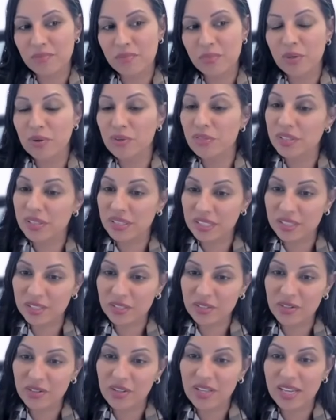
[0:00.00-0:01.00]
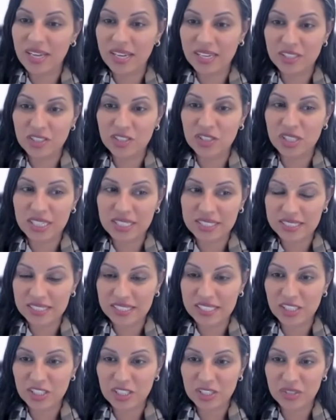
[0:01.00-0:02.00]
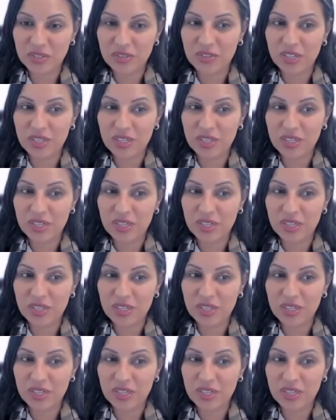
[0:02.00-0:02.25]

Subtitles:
both clinical and translational.